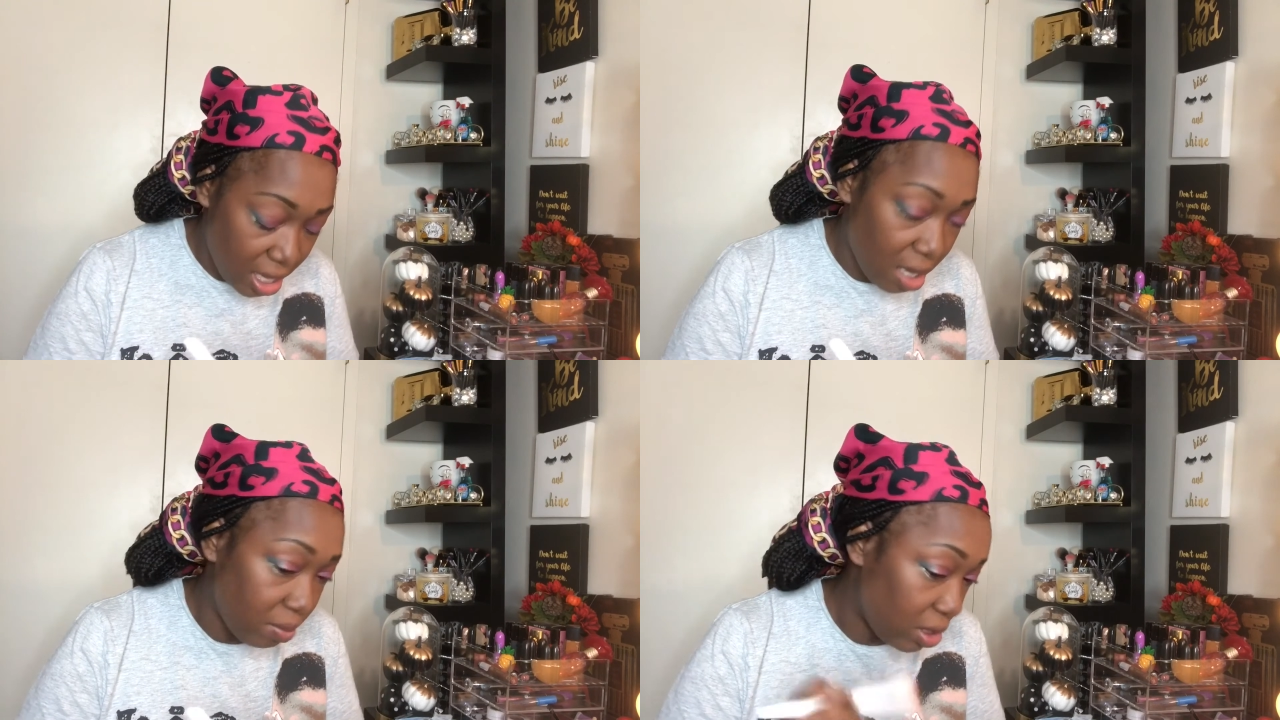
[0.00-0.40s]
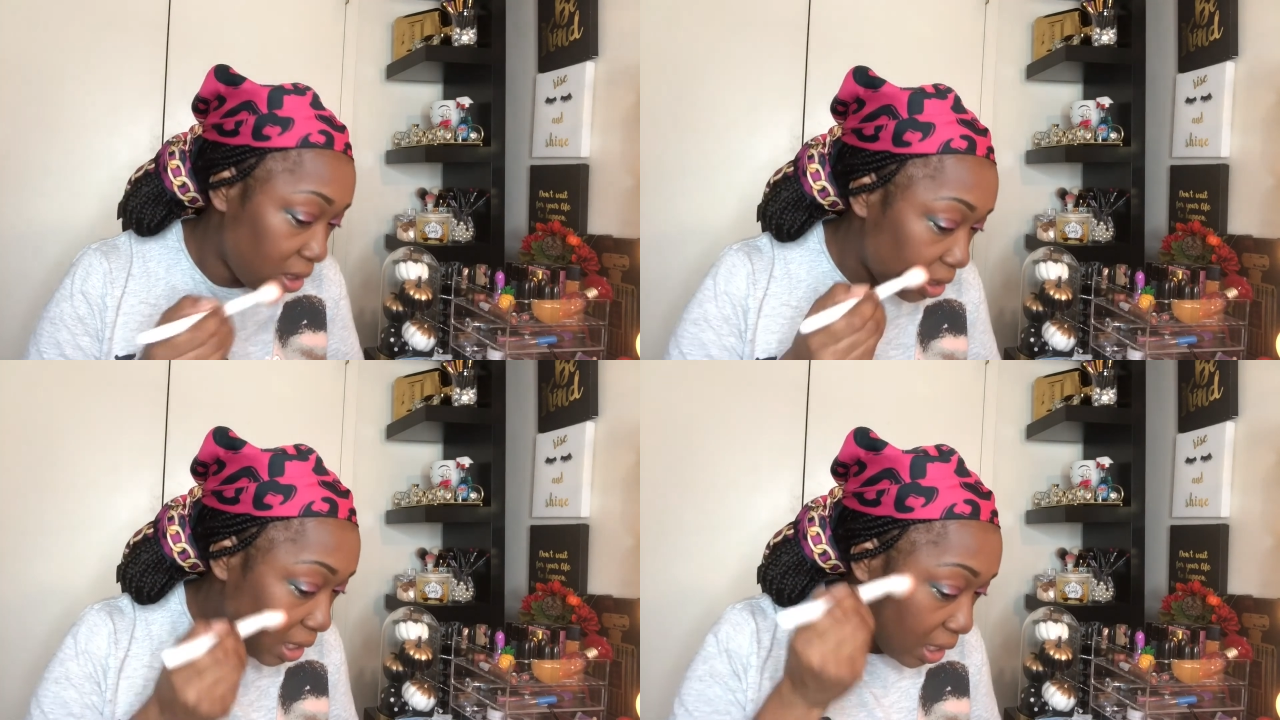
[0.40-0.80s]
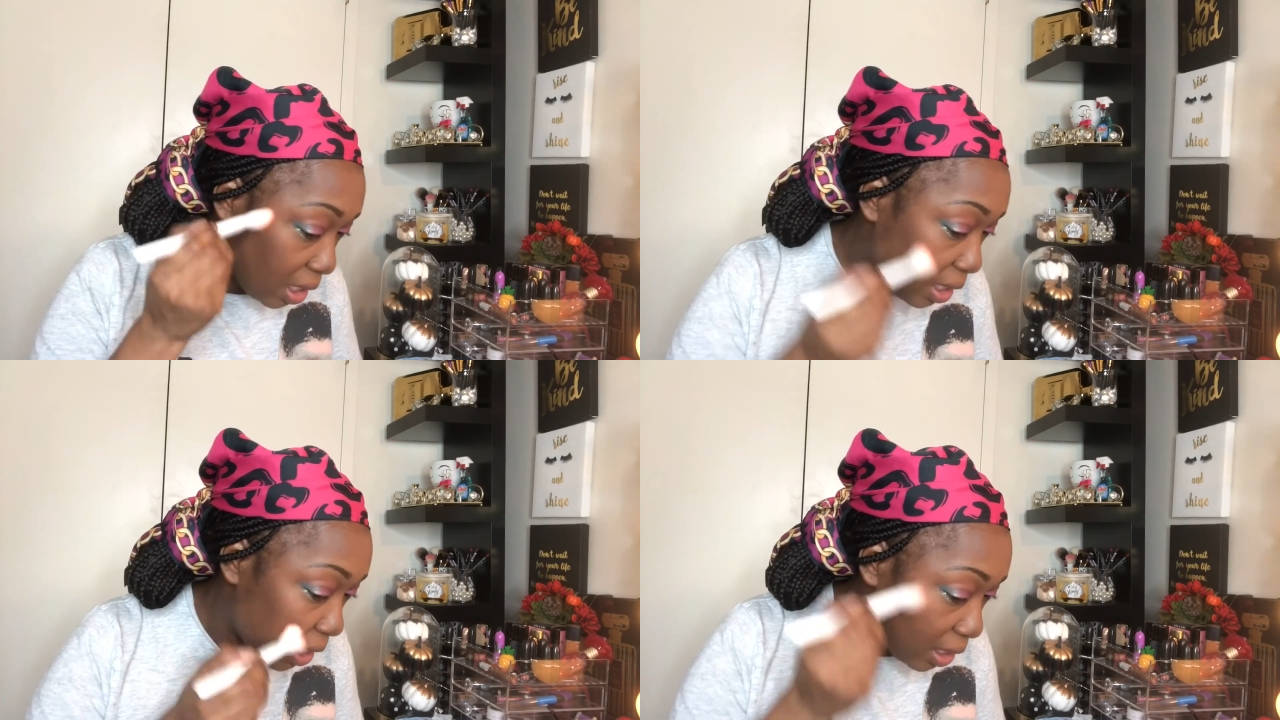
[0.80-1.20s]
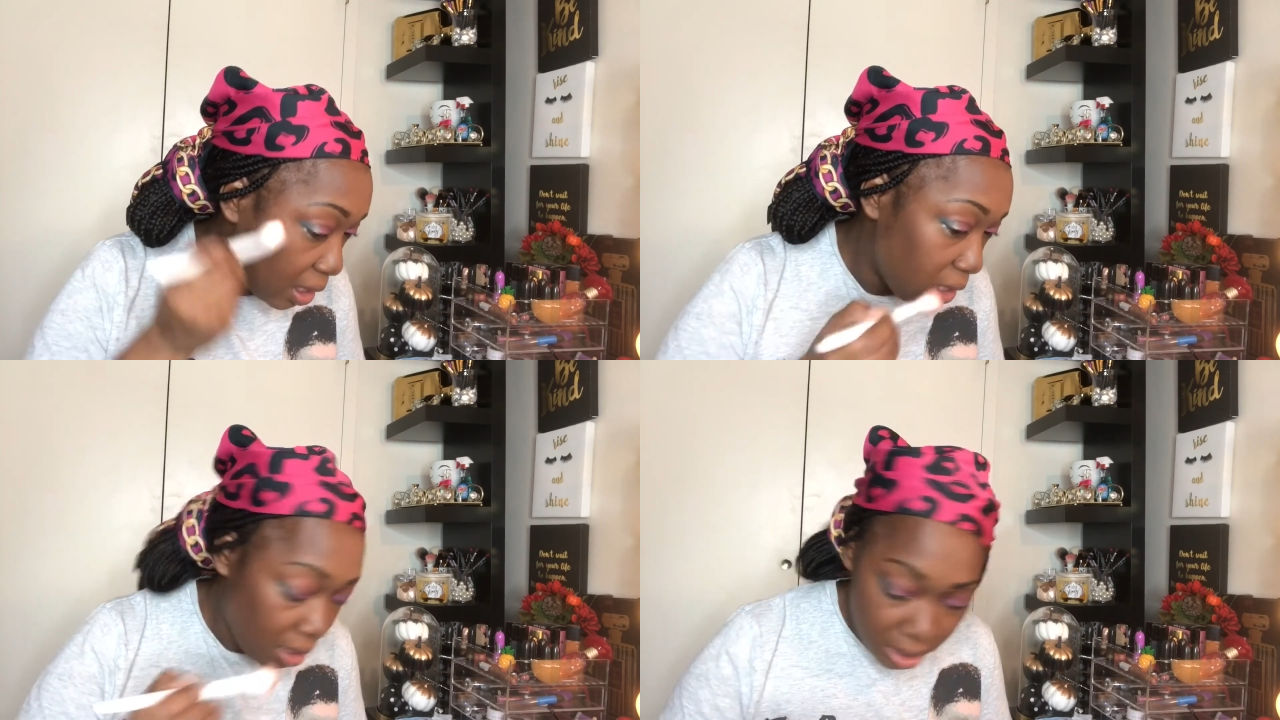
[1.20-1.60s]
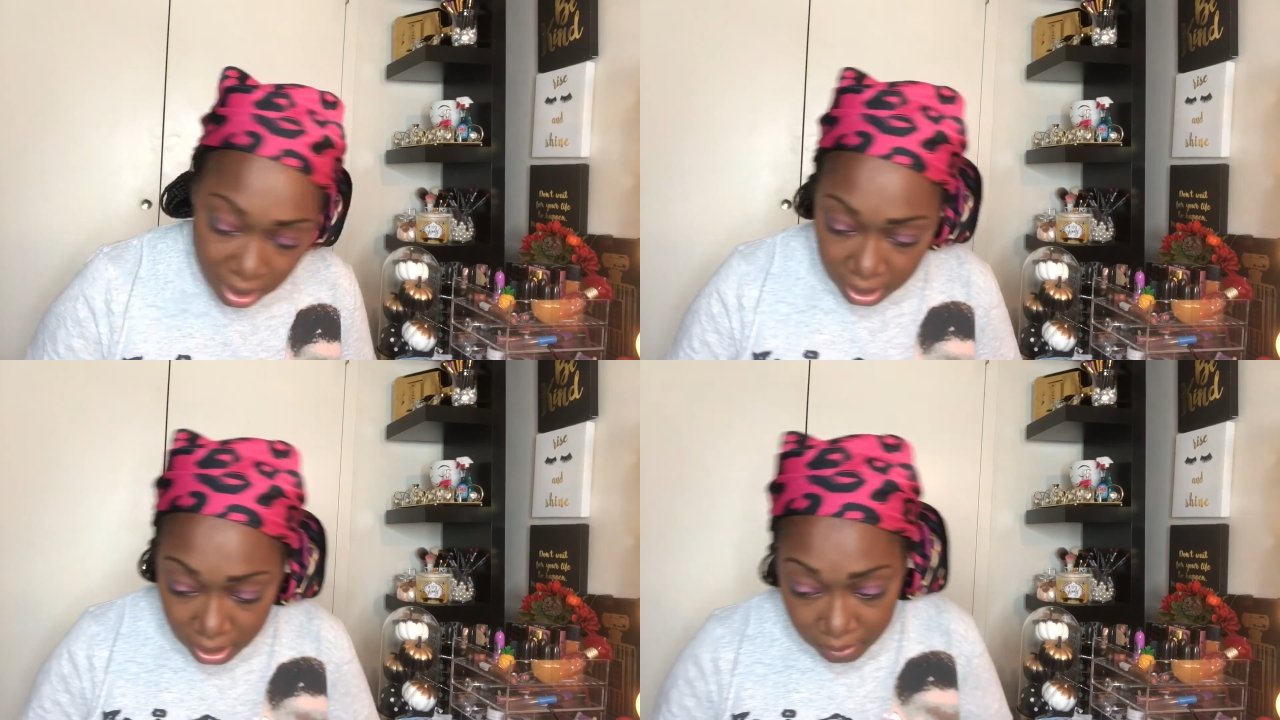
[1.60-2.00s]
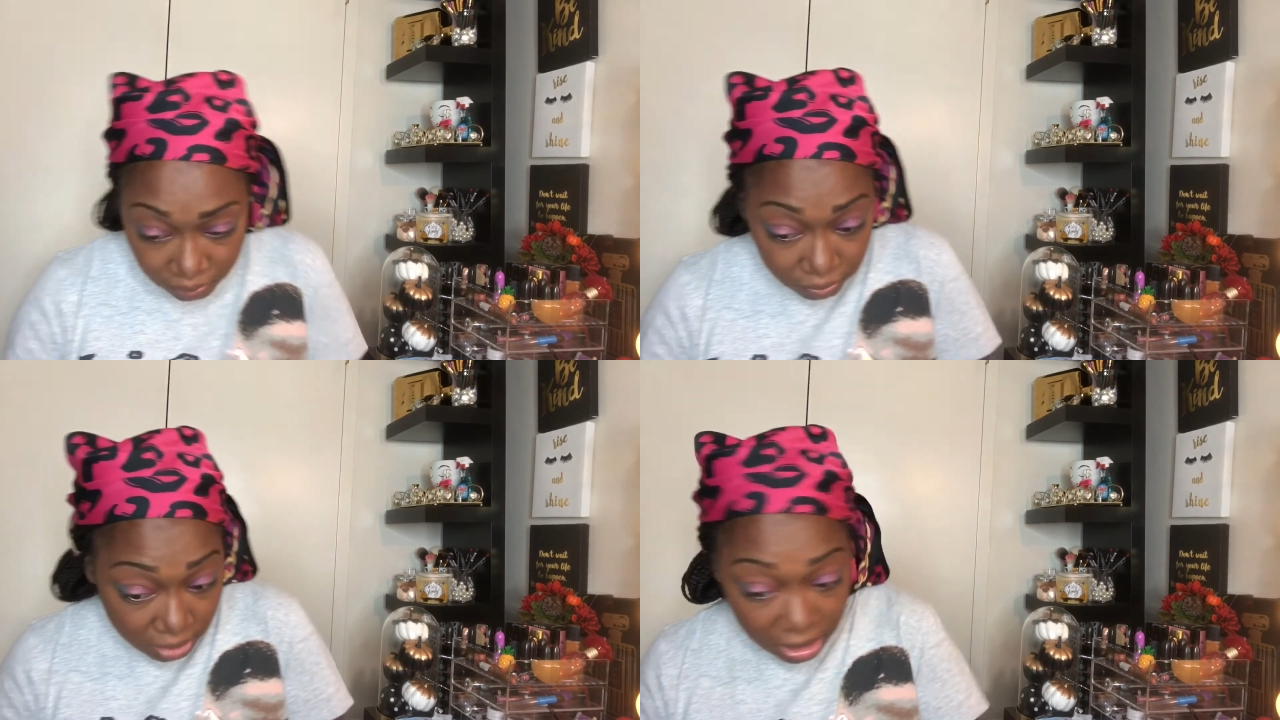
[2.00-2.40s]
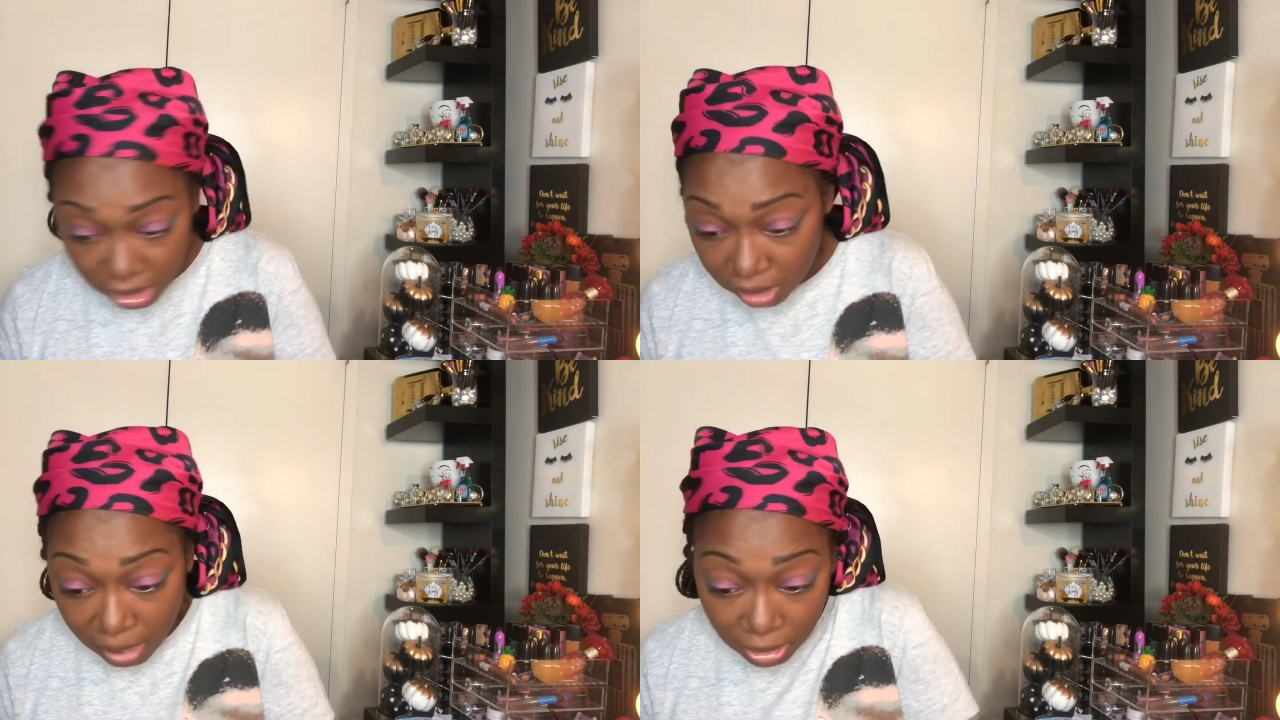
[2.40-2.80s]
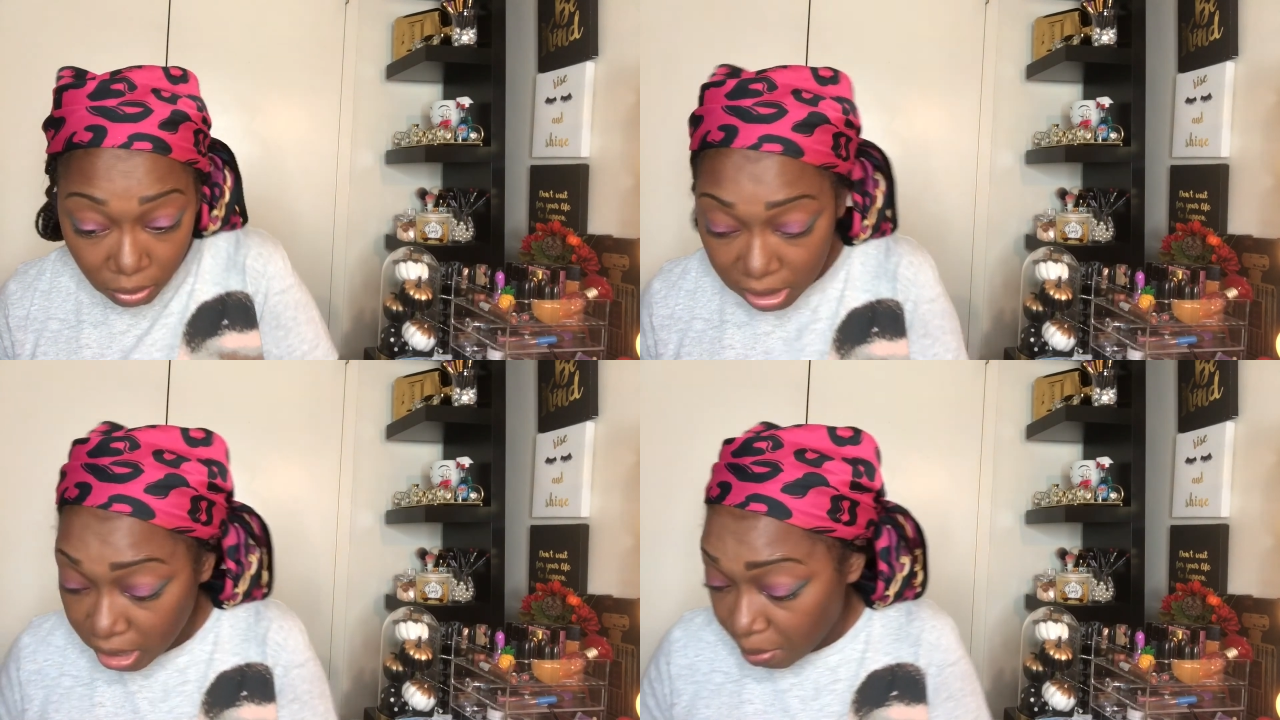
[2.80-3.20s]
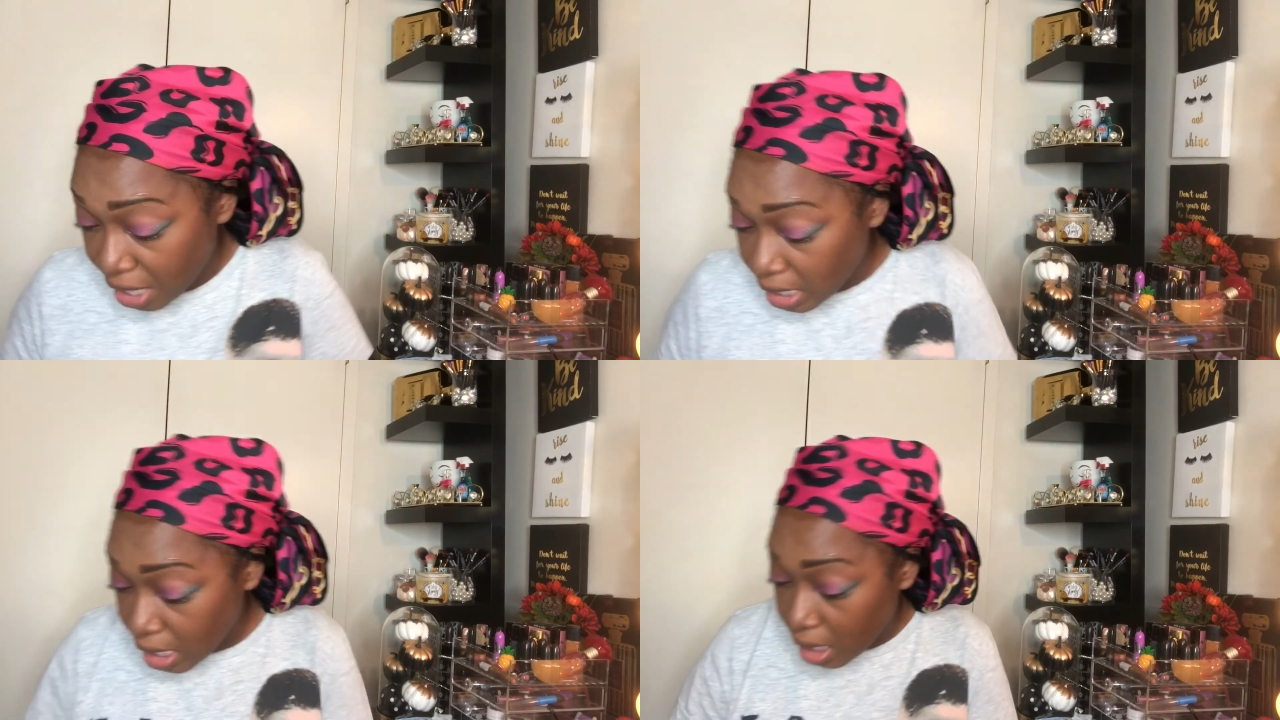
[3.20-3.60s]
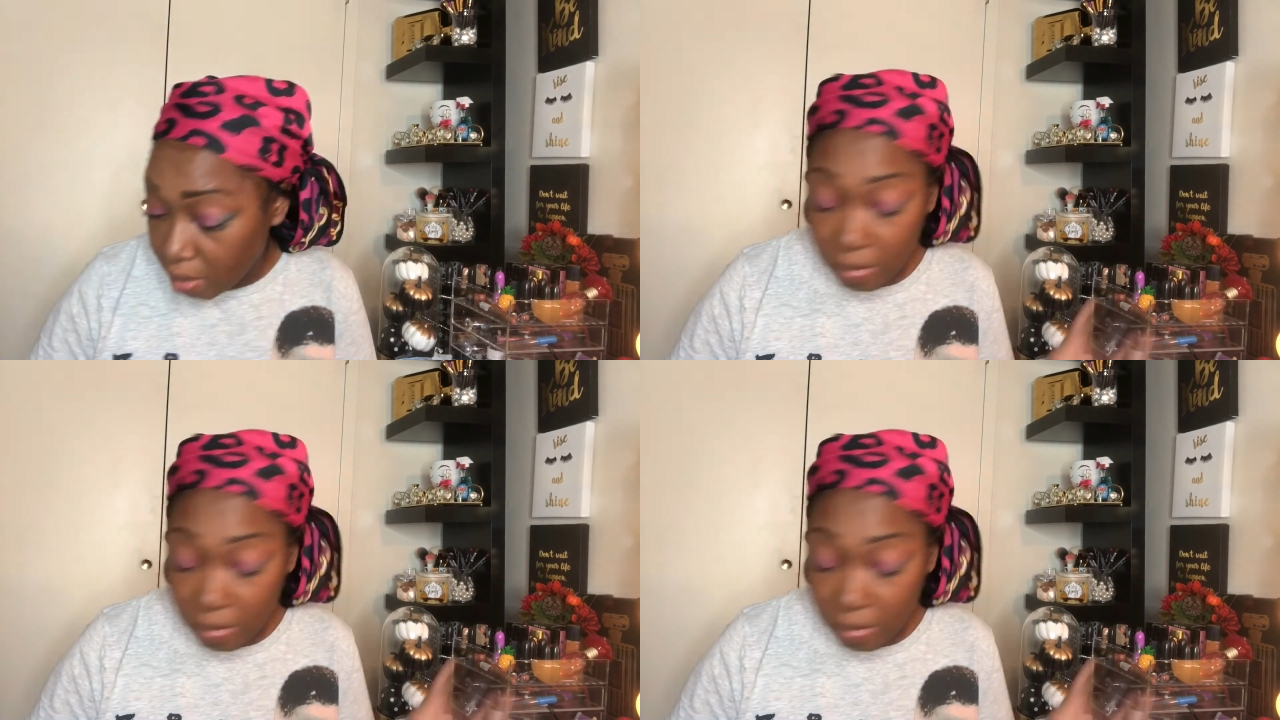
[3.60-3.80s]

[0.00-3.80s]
I'm just saying, like, that's just my thoughts and opinion,